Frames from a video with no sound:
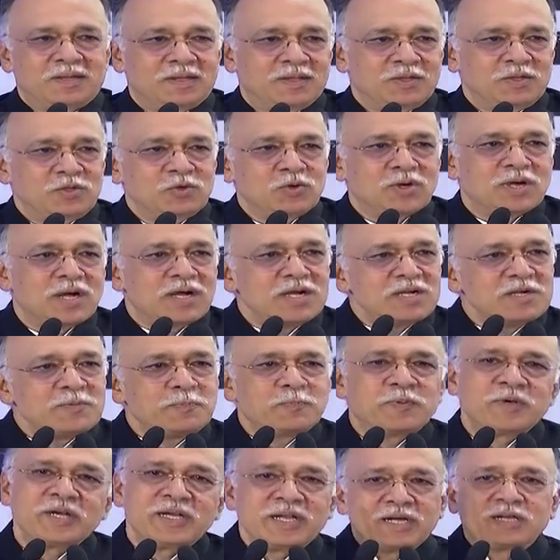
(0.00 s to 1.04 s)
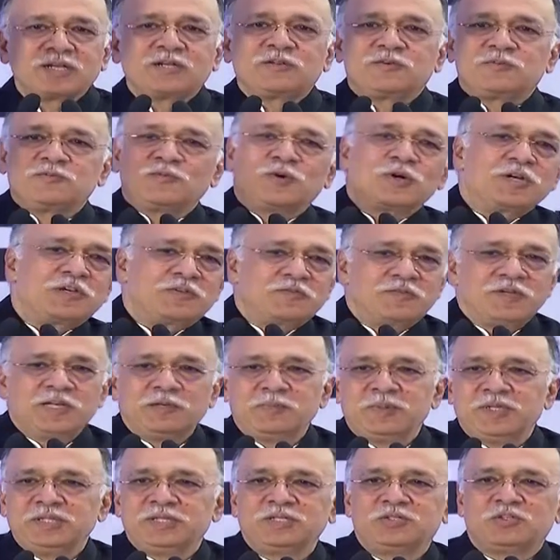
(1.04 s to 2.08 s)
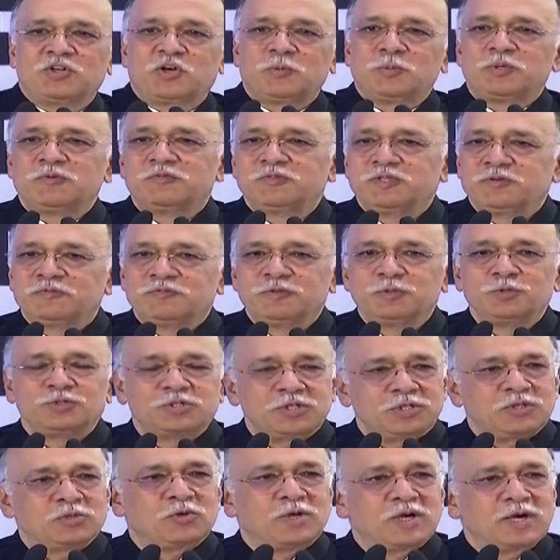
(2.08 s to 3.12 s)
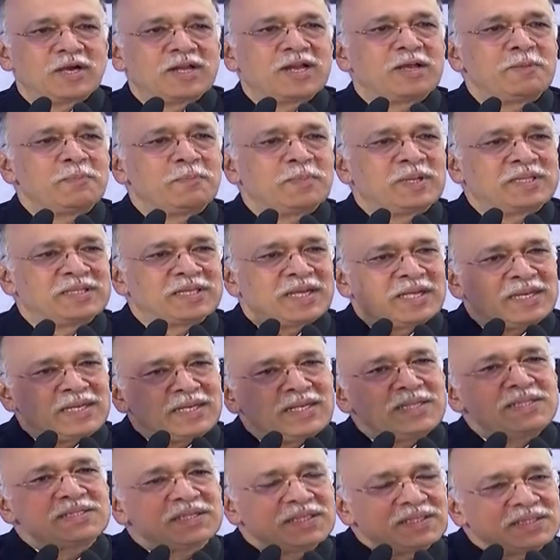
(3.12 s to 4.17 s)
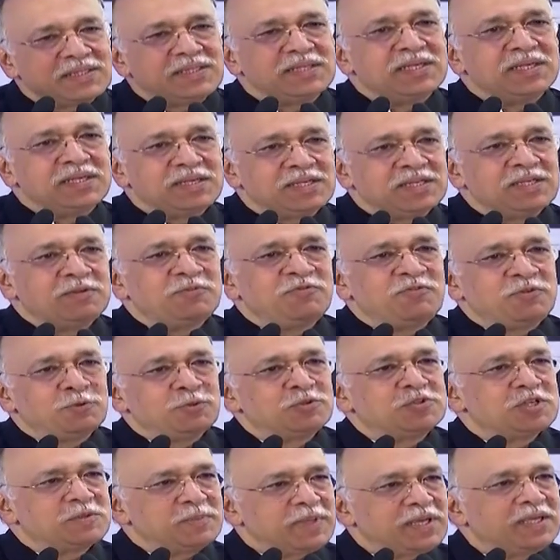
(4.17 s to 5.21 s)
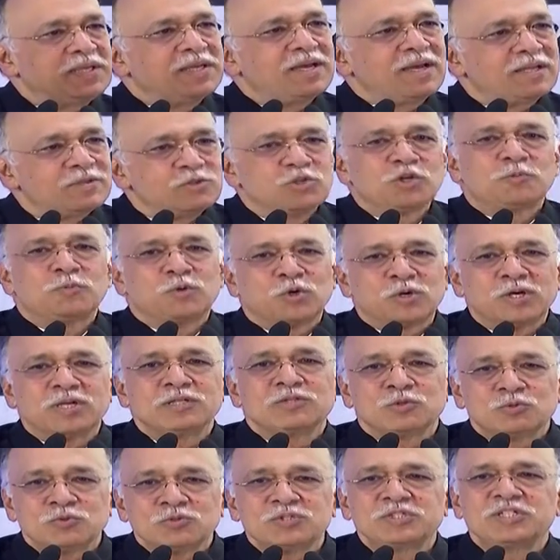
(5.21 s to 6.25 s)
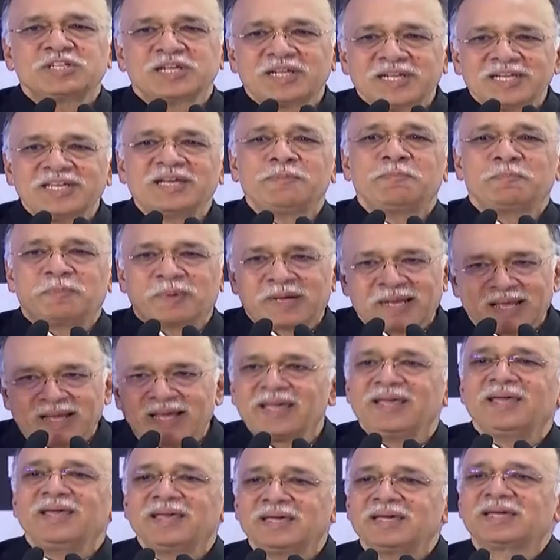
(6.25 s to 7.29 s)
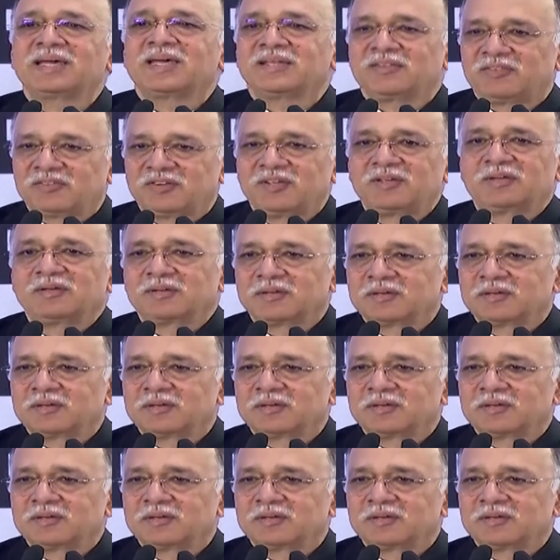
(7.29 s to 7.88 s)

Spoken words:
You can't predict what will be the job of the future. So, agar aap bata hi nahi sakte ki future mein kya job hoga, to uske liye padhayenge kaise?